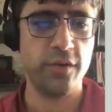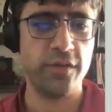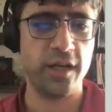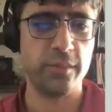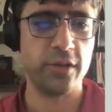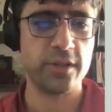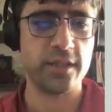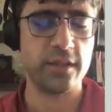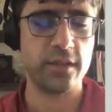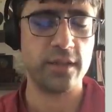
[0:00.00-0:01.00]
put
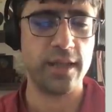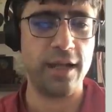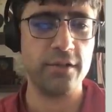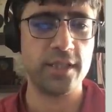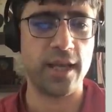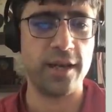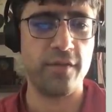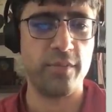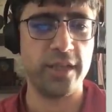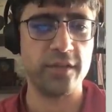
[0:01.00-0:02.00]
variables outside
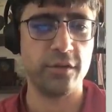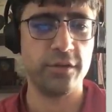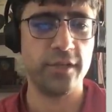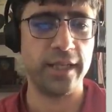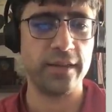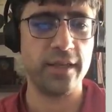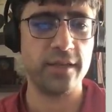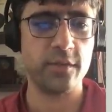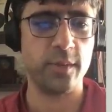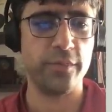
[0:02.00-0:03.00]
of the placeholder like
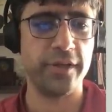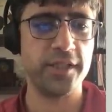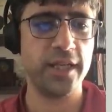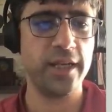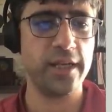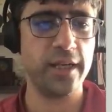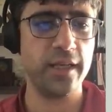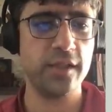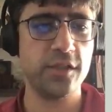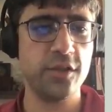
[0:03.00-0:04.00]
this when printing,
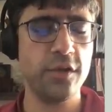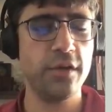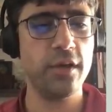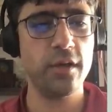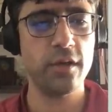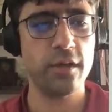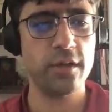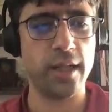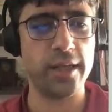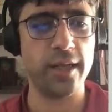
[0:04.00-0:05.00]
and soon,
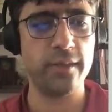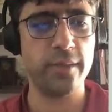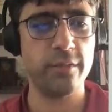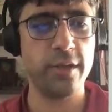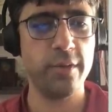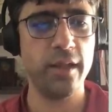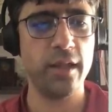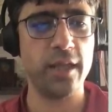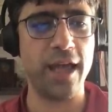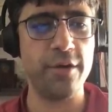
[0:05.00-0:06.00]
not yet, but we
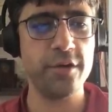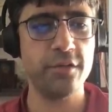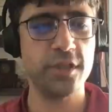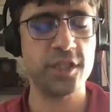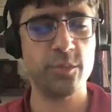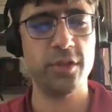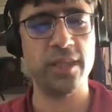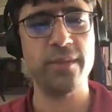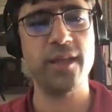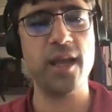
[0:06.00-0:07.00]
will allow you to just
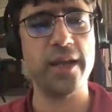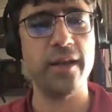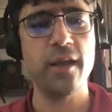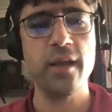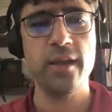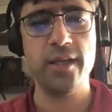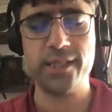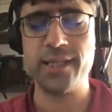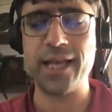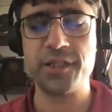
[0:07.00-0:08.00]
put them in line.
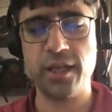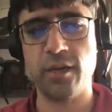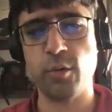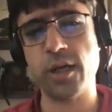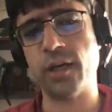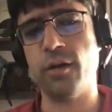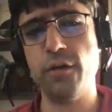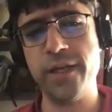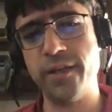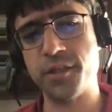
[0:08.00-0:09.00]
This is actually going to work on
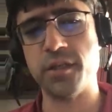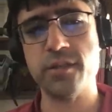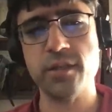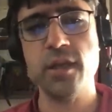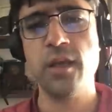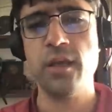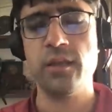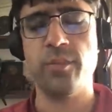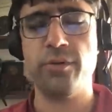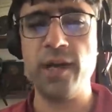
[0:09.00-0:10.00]
all the additions.
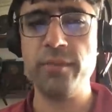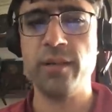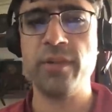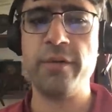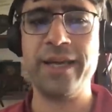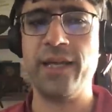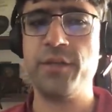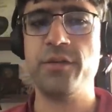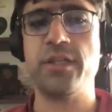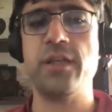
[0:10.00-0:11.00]
The problem that we
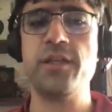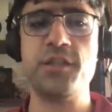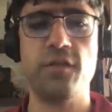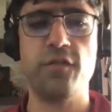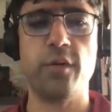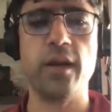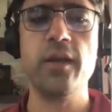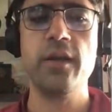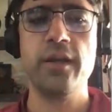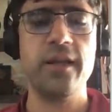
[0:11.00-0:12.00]
had to use an addition
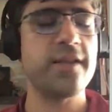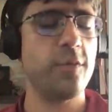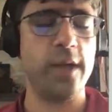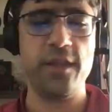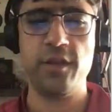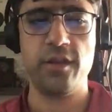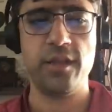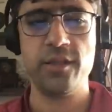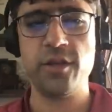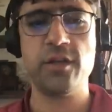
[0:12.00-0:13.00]
for is that when,
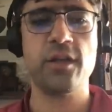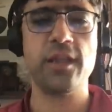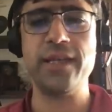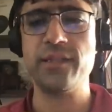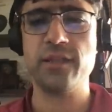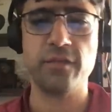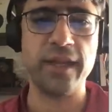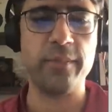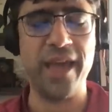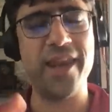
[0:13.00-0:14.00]
in certain cases of
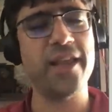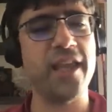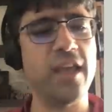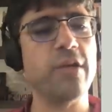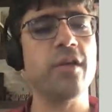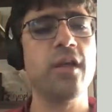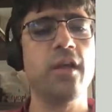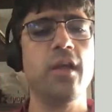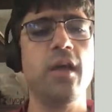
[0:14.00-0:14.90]
like panicking,